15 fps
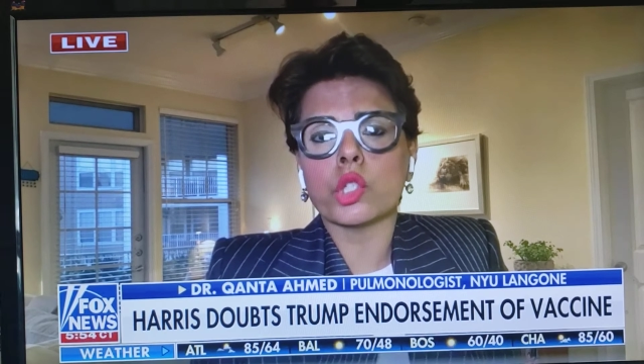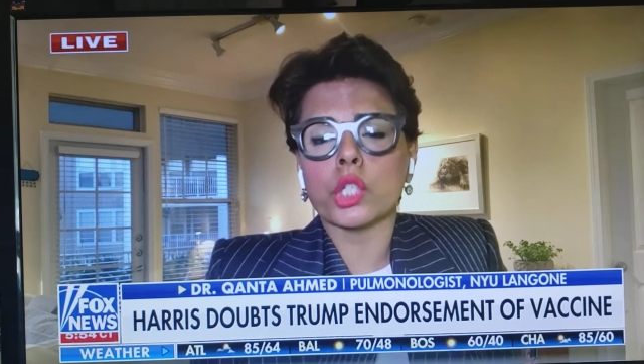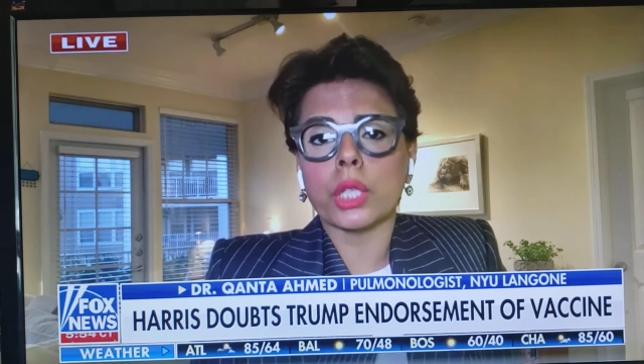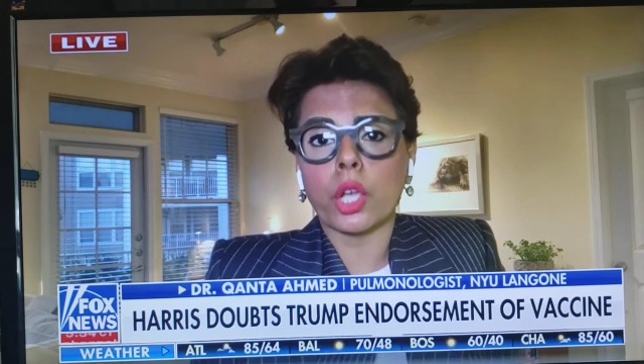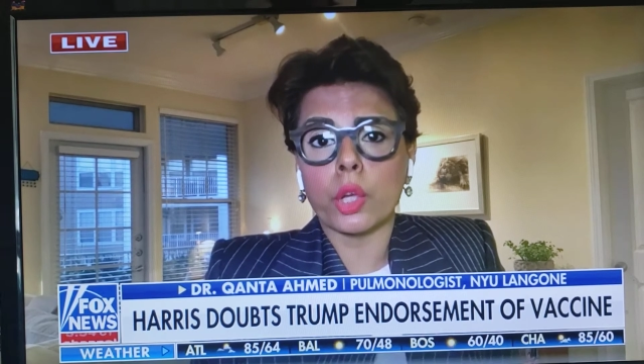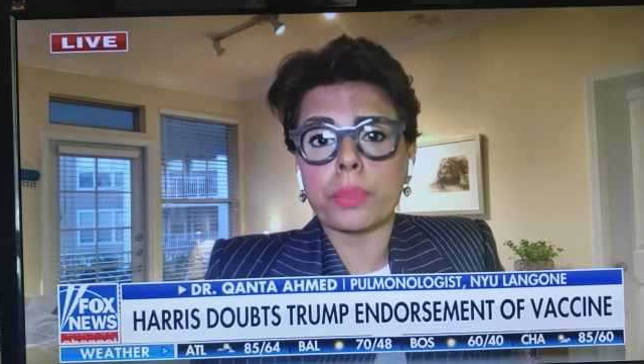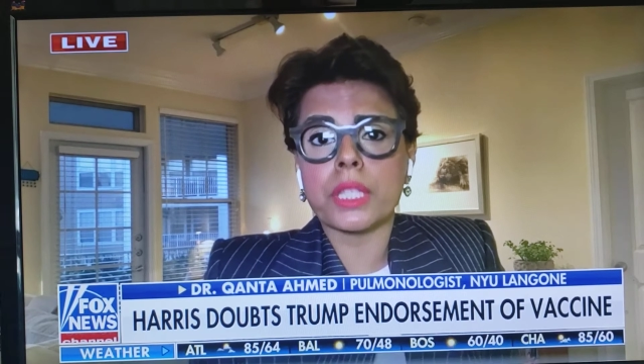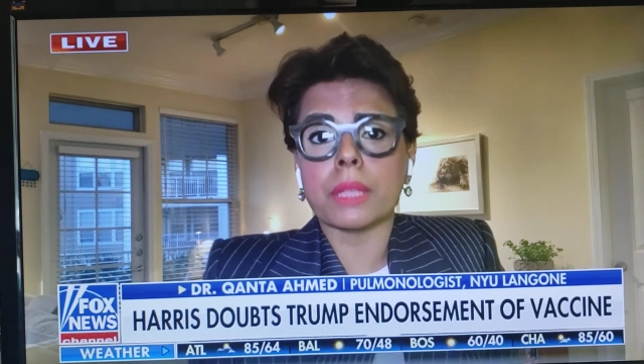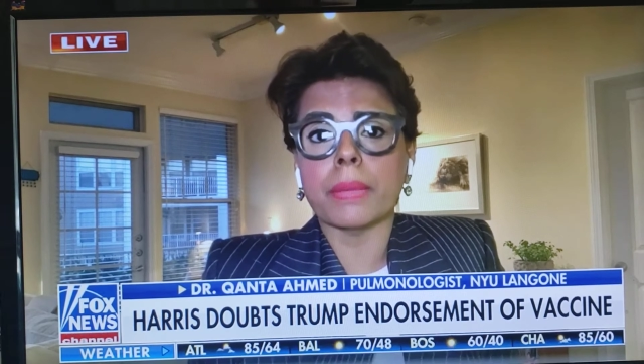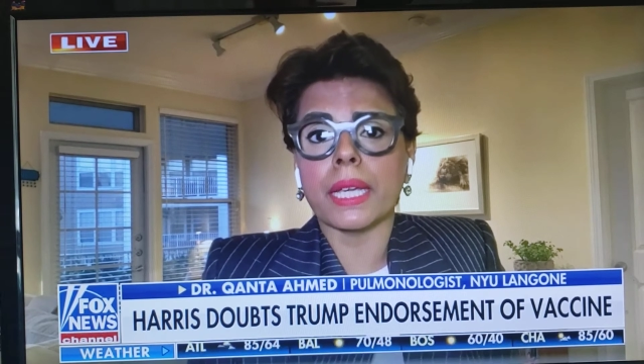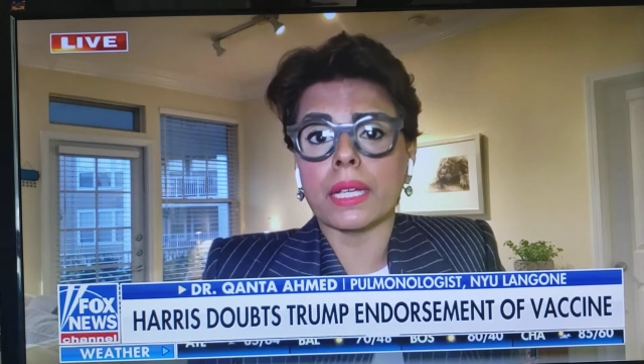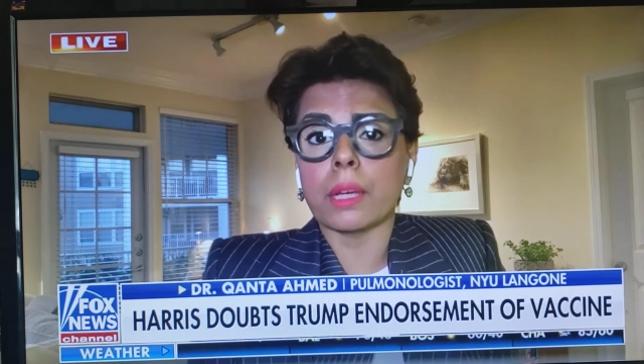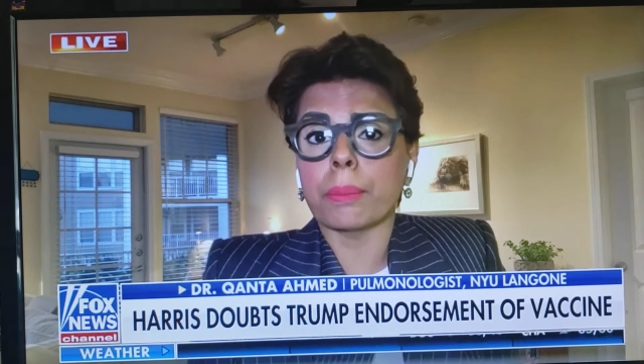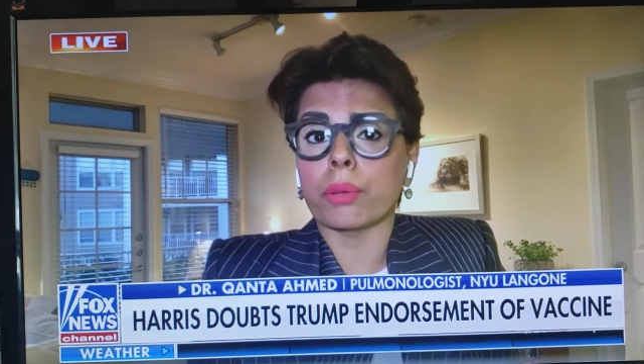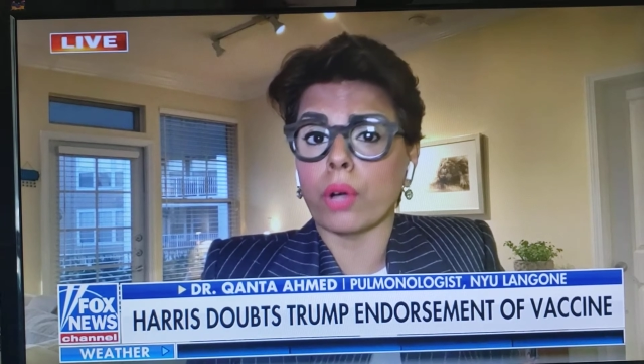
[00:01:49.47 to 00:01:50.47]
which she hopes to
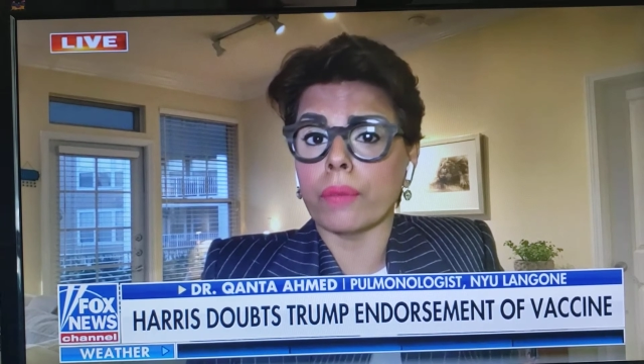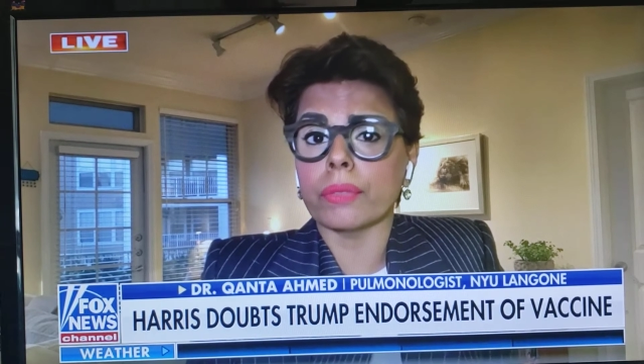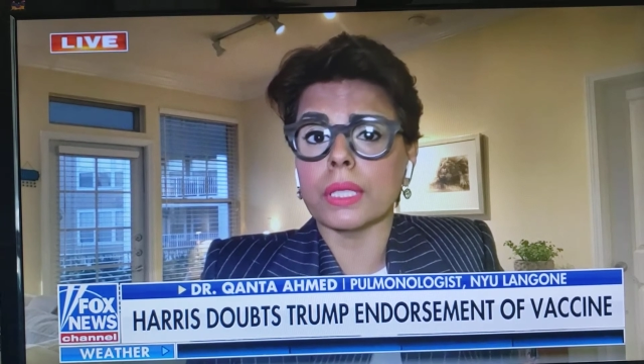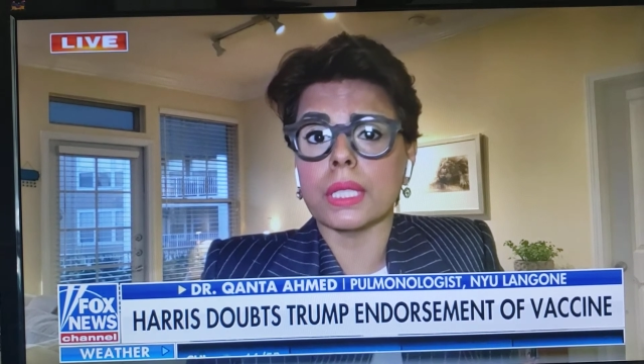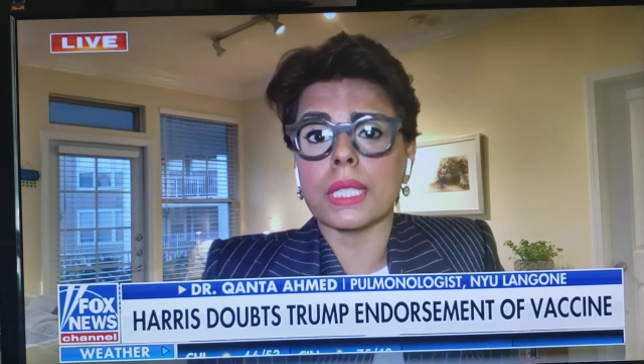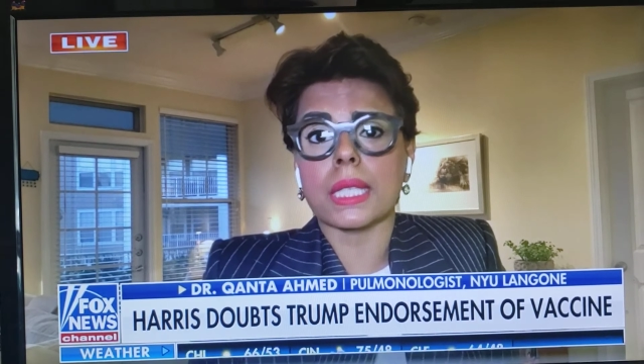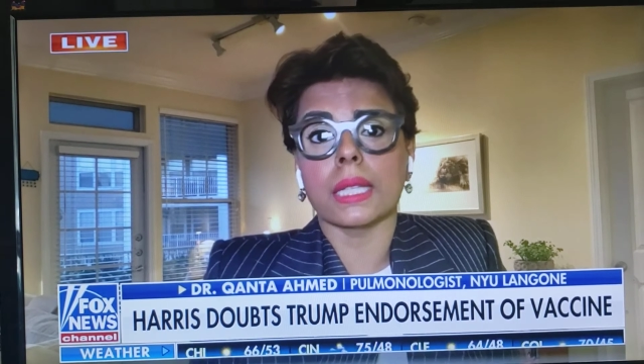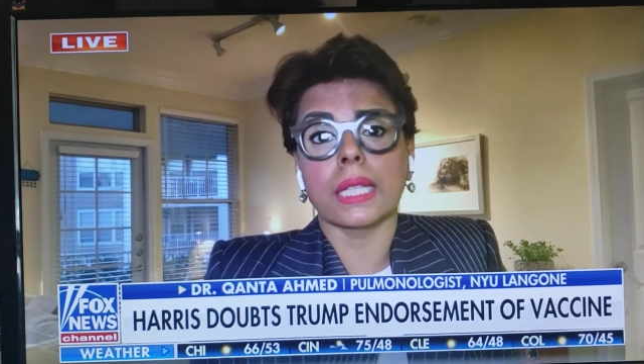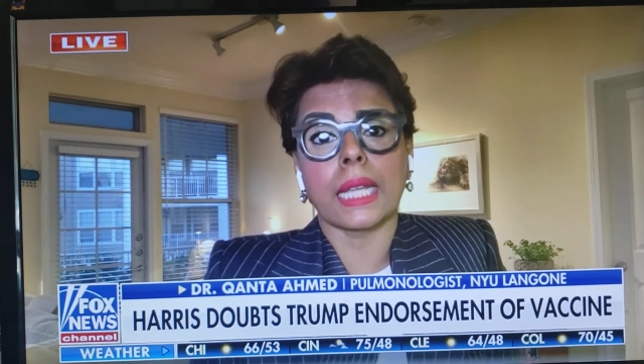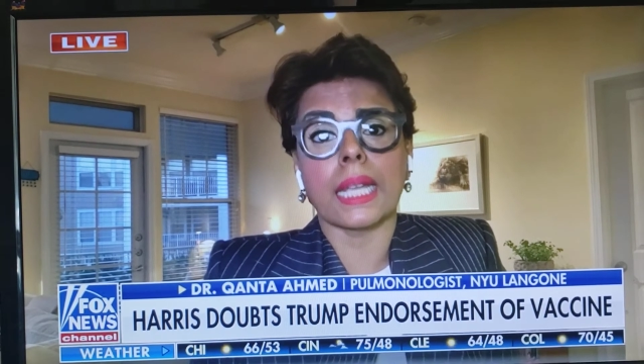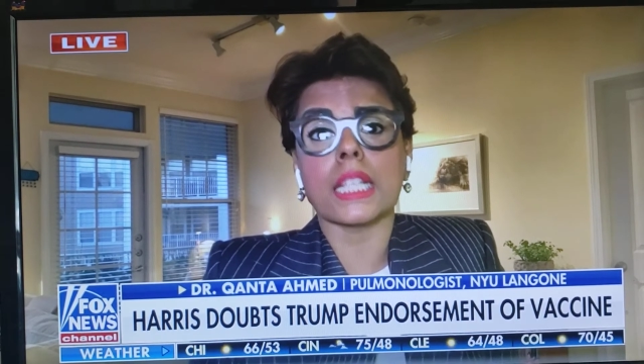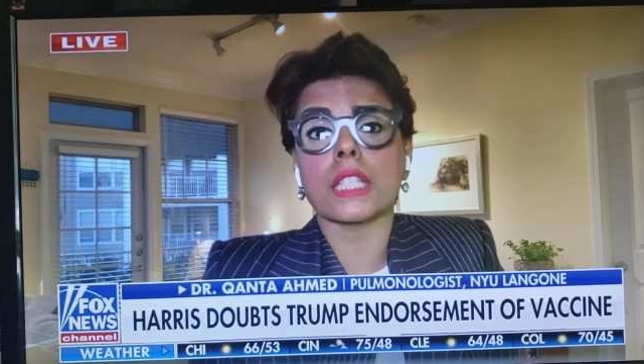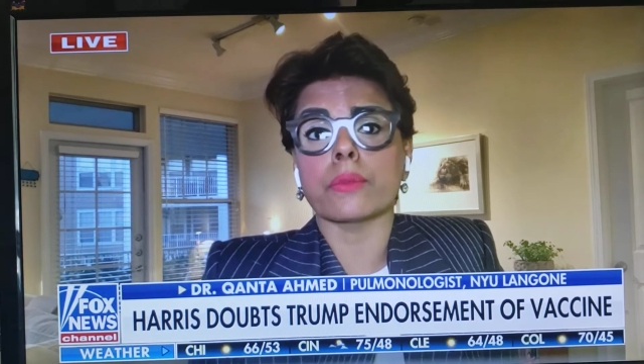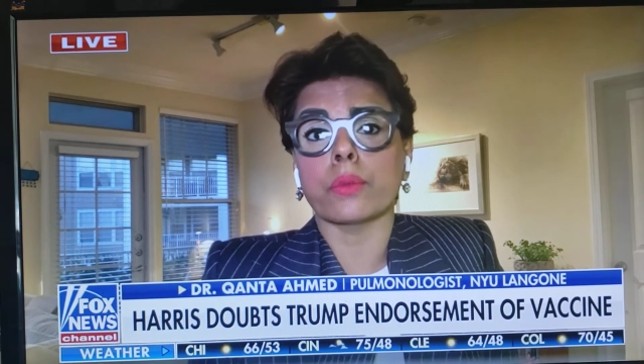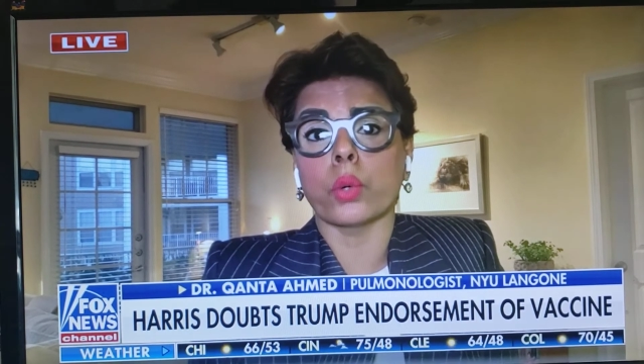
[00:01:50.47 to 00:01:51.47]
make her provenance in the
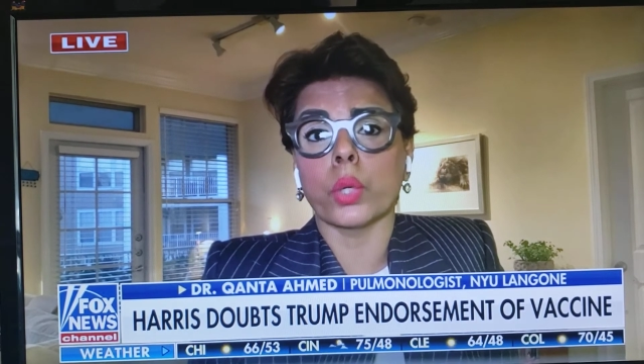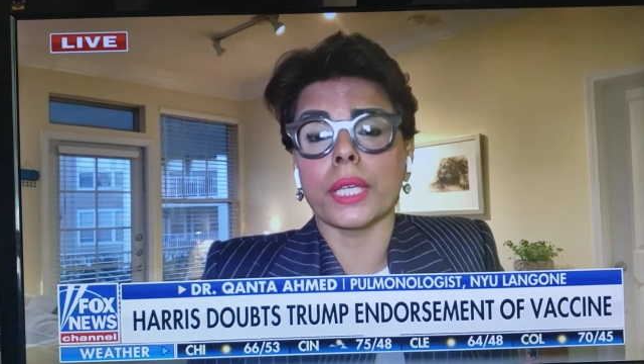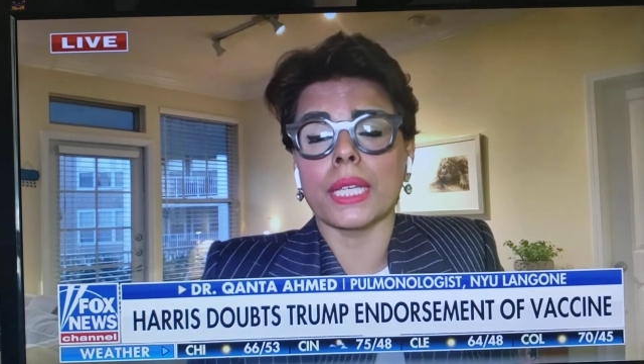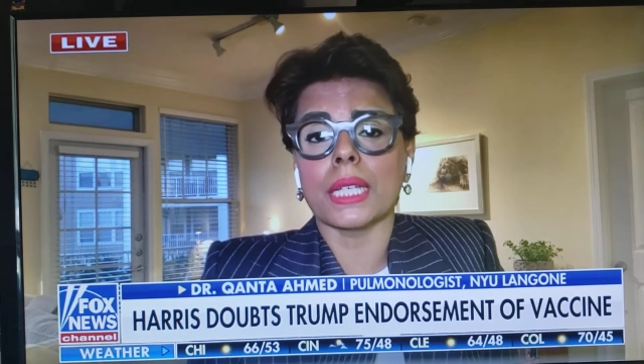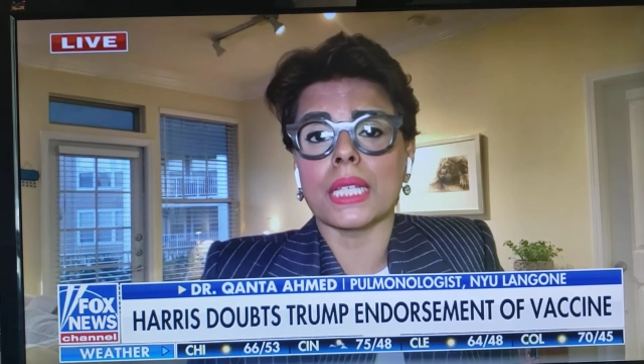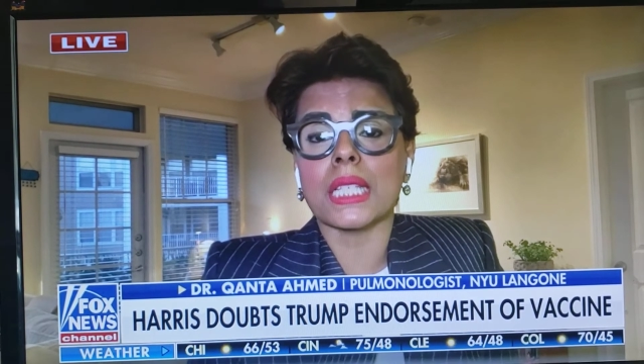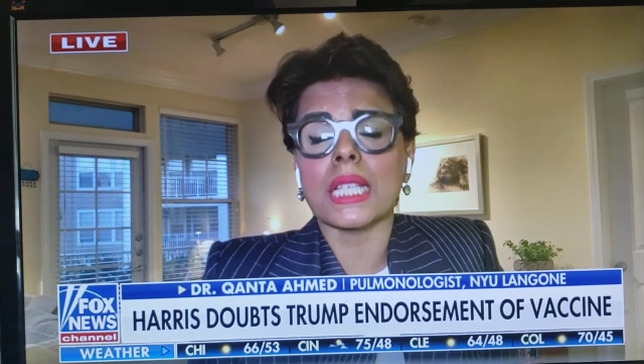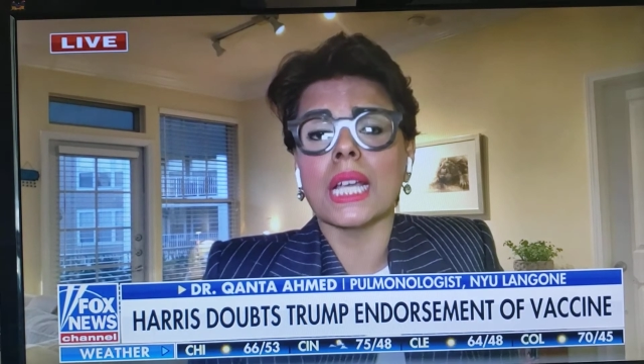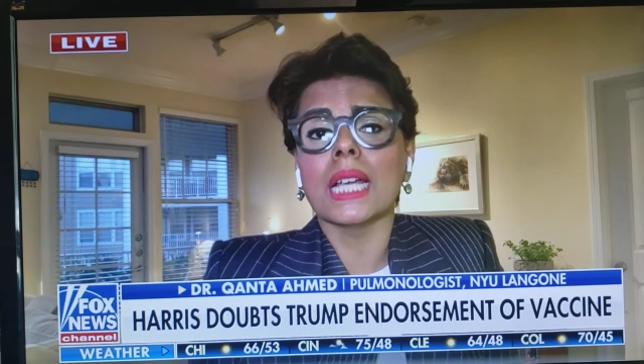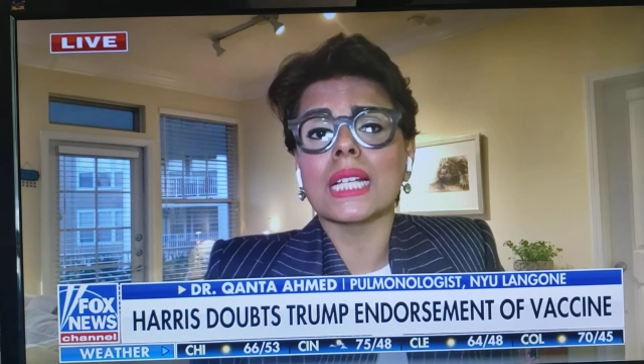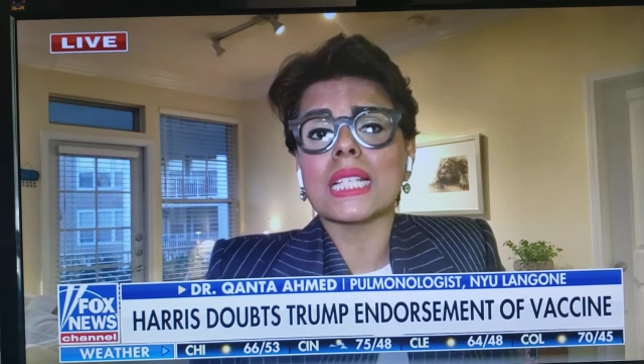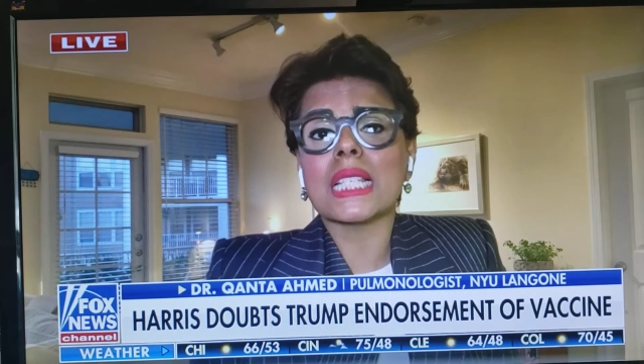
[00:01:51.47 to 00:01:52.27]
next 4 years,